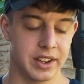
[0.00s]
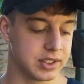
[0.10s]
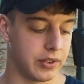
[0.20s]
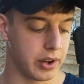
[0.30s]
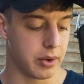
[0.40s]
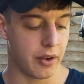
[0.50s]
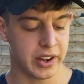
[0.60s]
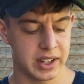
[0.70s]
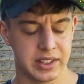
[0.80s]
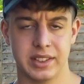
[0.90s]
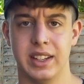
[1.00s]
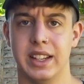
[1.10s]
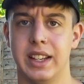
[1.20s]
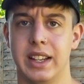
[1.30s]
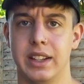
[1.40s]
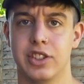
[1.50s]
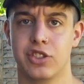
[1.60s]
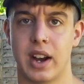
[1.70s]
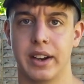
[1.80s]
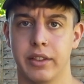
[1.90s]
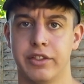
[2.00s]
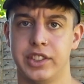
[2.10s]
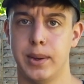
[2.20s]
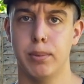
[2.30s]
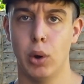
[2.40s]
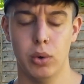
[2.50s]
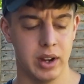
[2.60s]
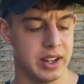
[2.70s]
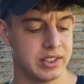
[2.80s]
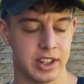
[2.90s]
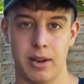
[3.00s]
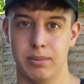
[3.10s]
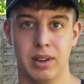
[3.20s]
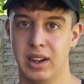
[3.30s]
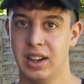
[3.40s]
and stuff. I think this is the strength symbol in some